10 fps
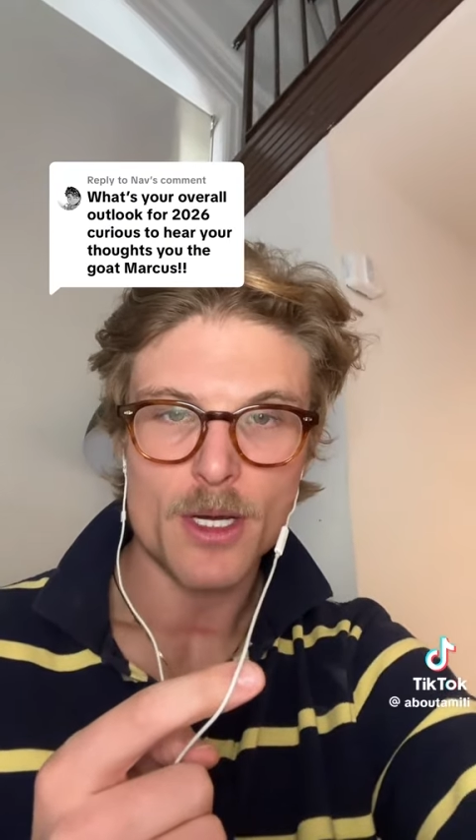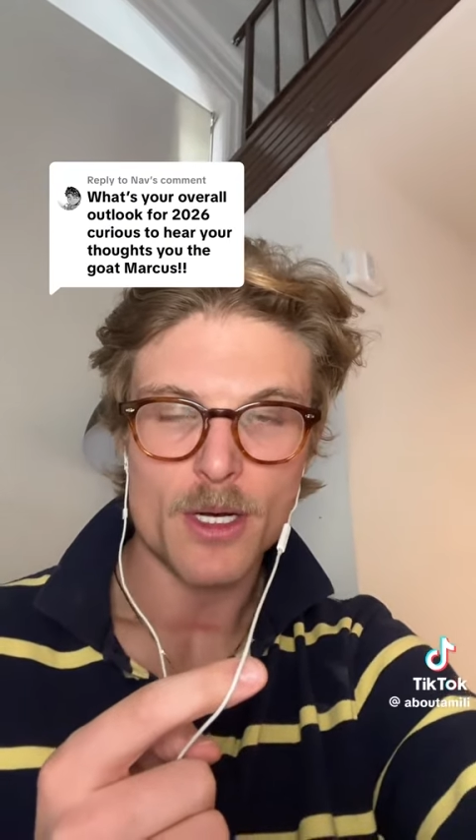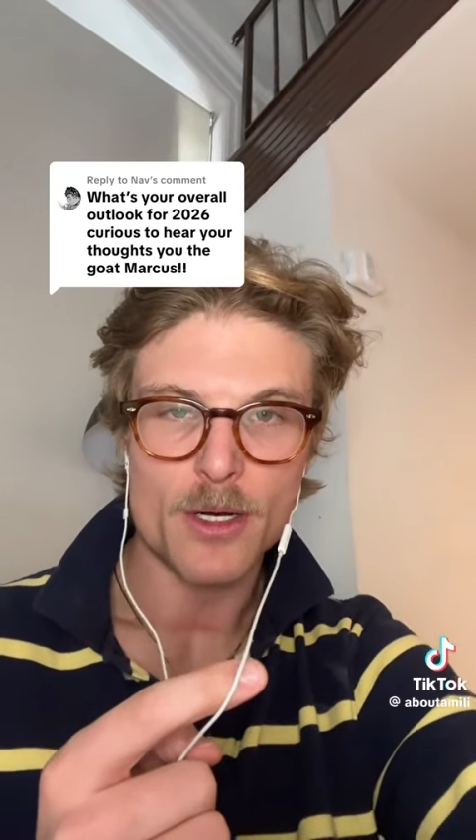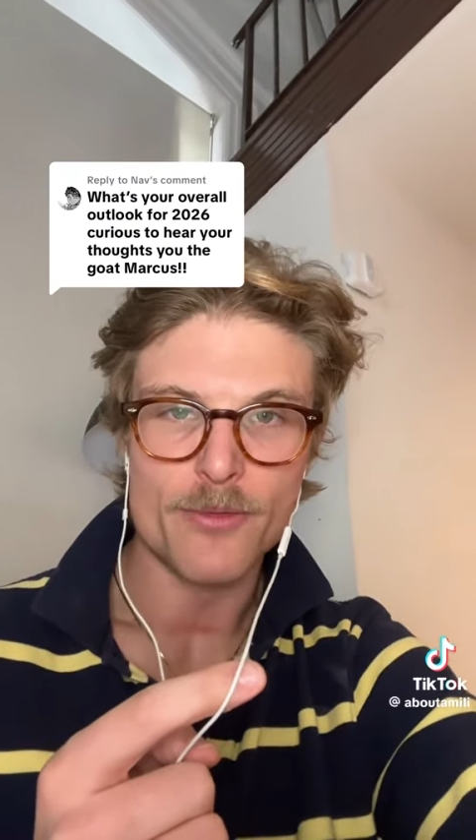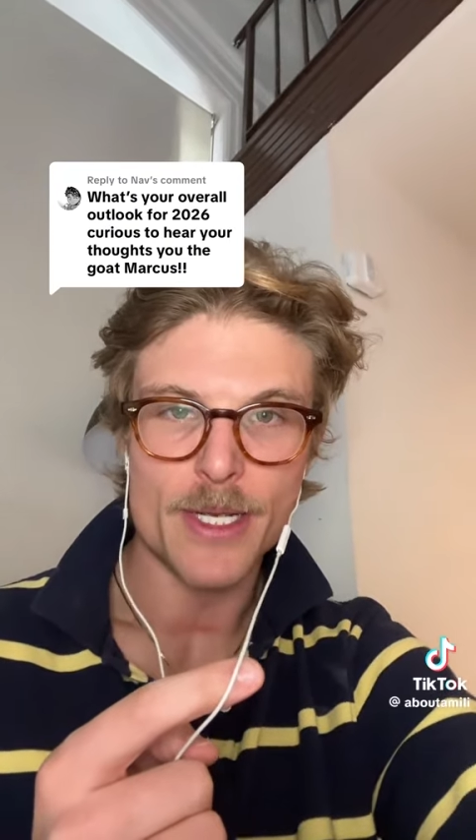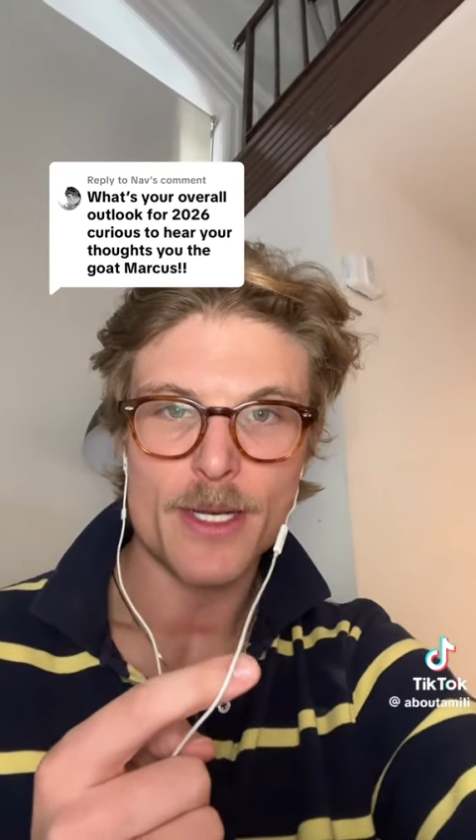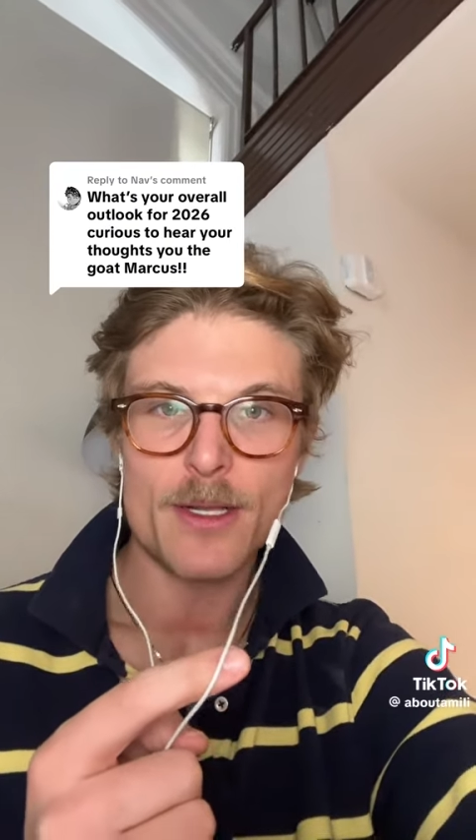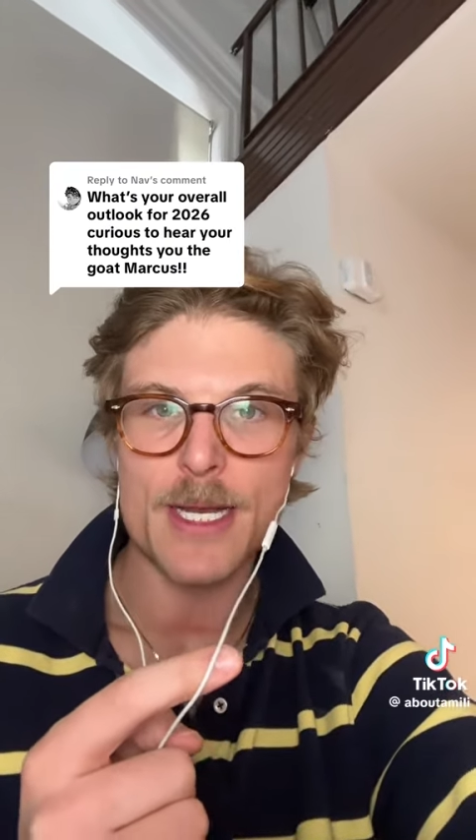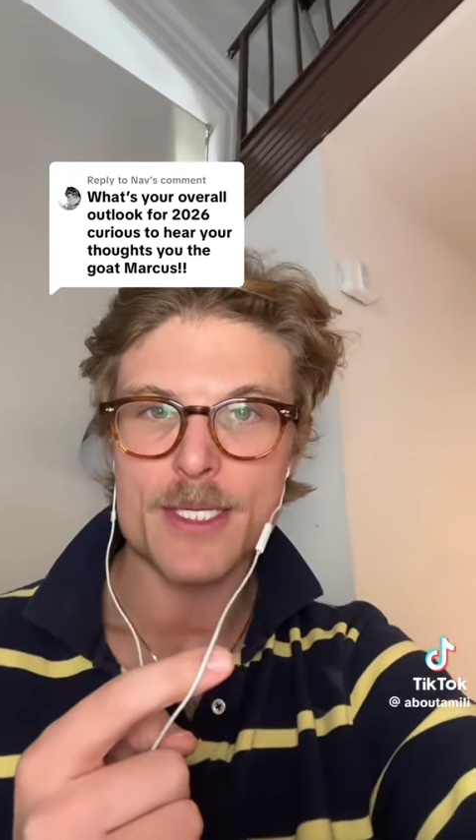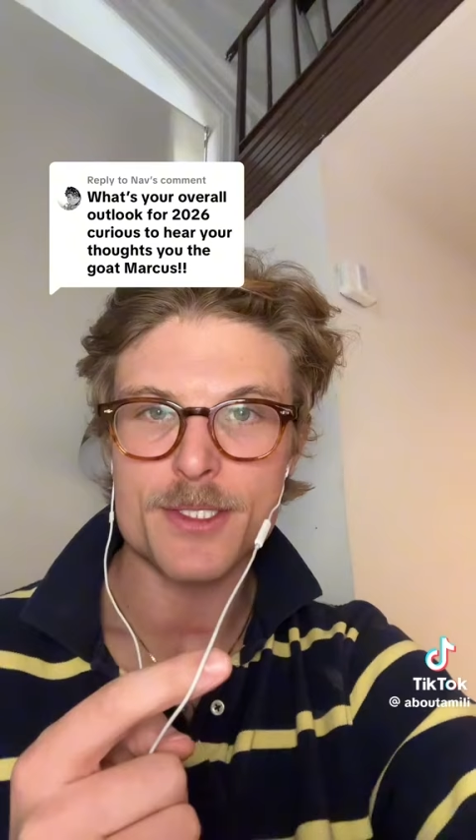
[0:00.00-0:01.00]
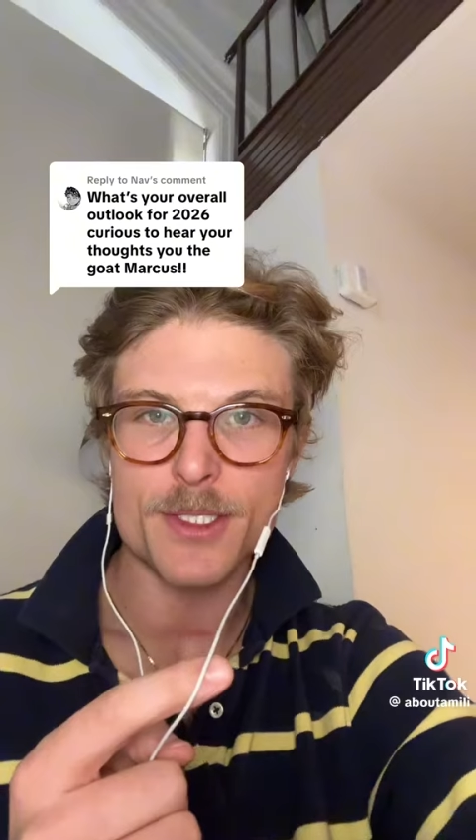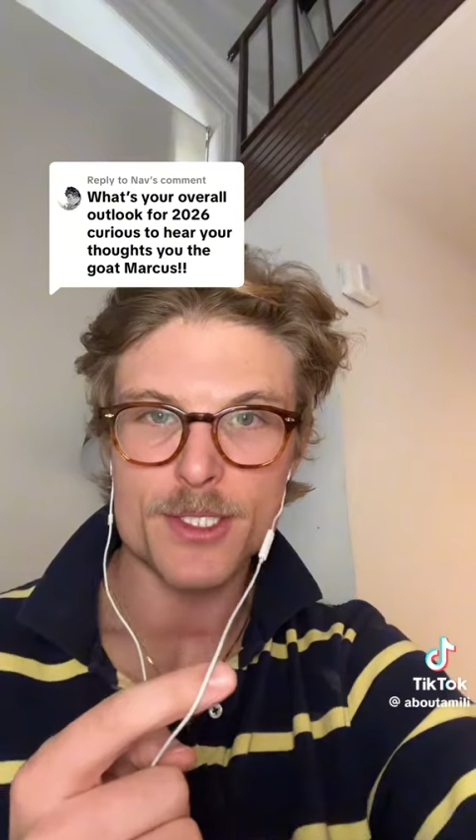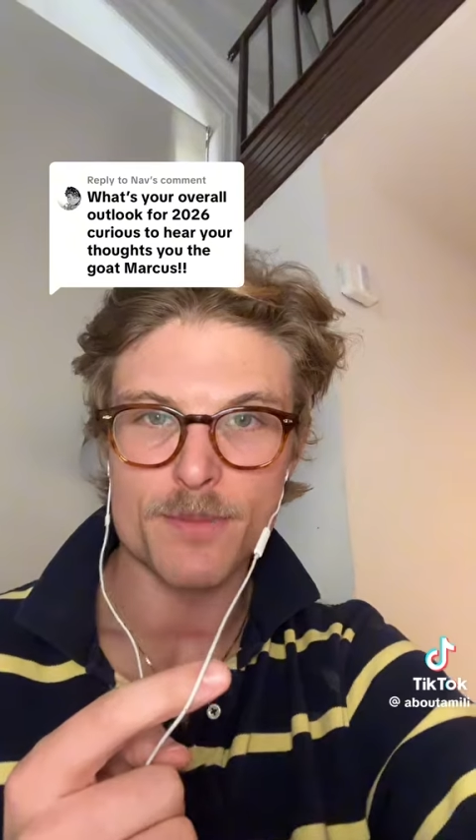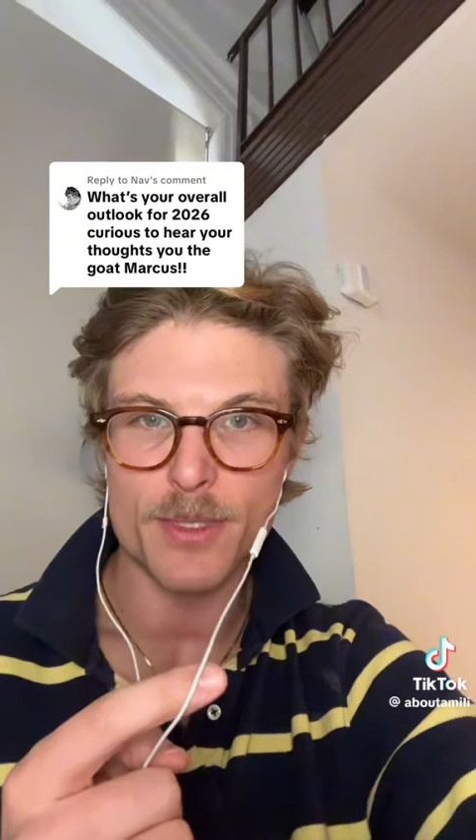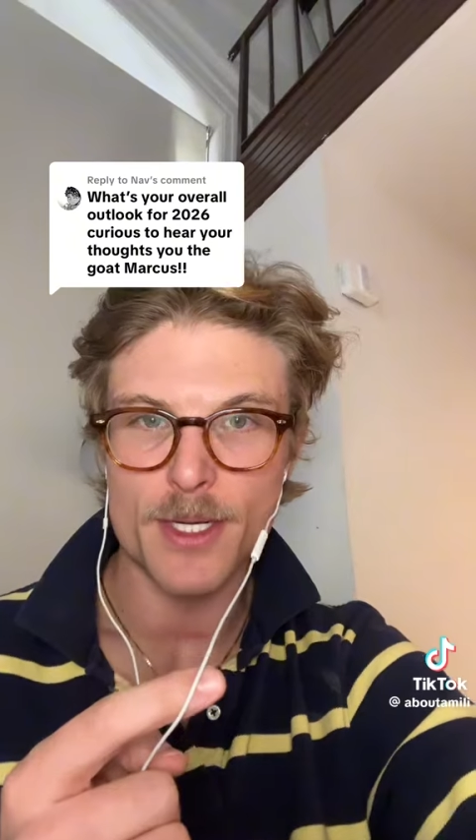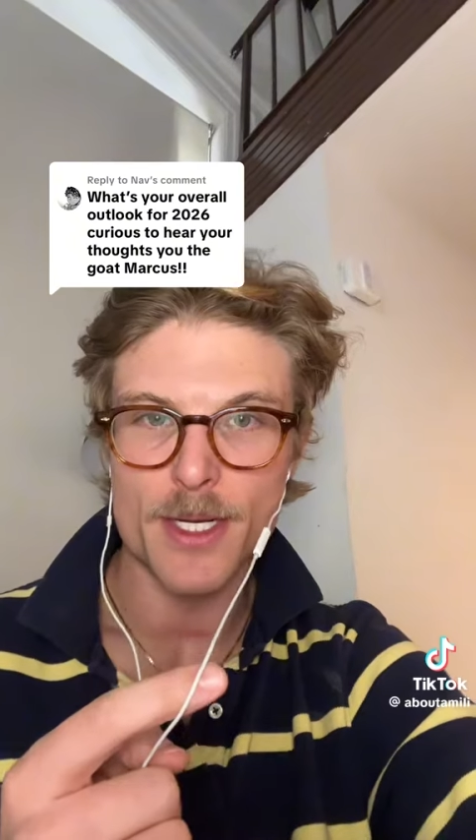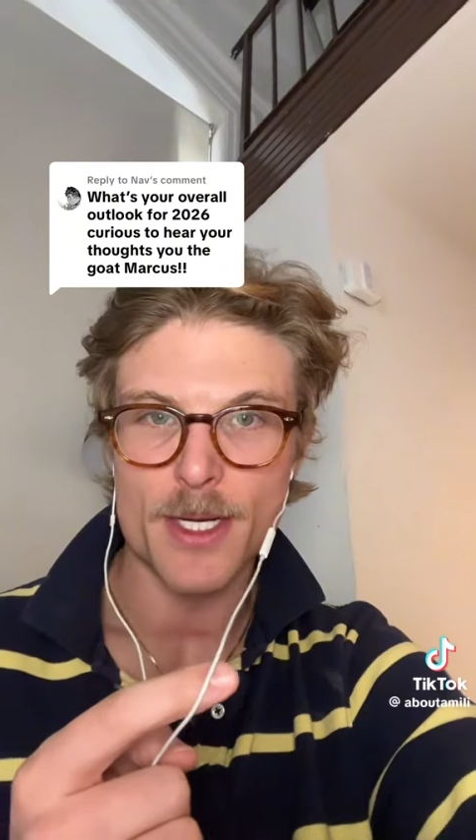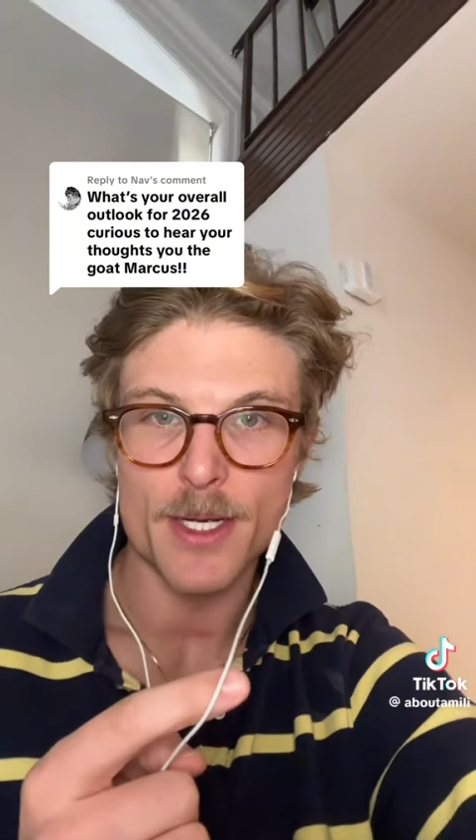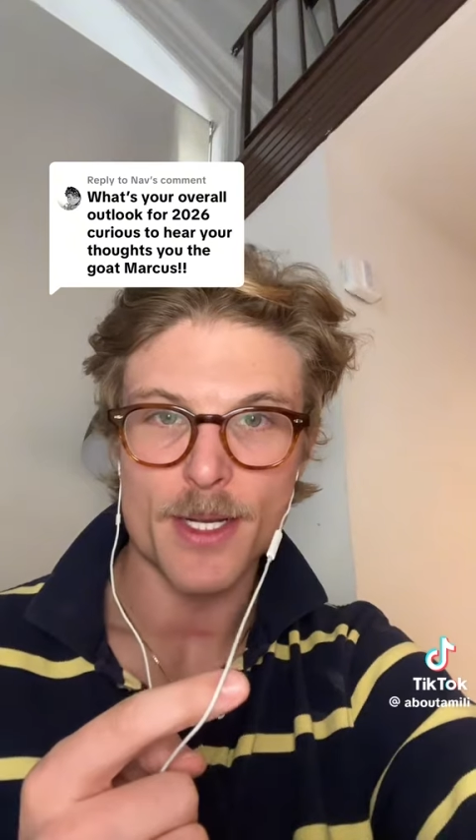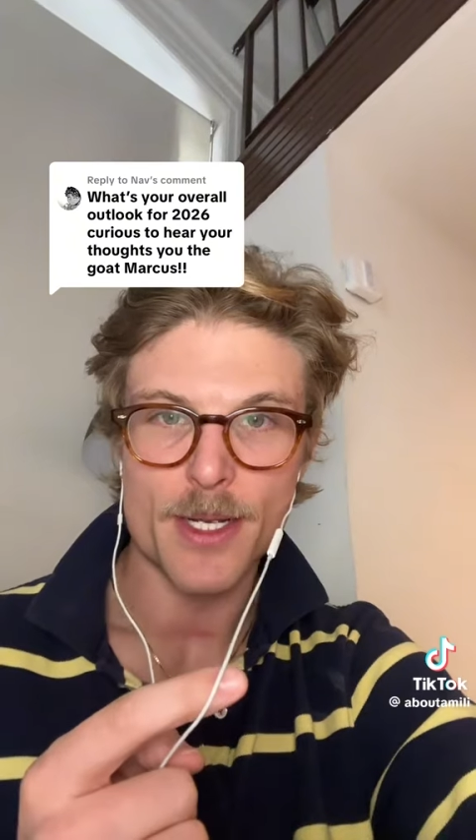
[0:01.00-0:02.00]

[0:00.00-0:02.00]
of inelastic supply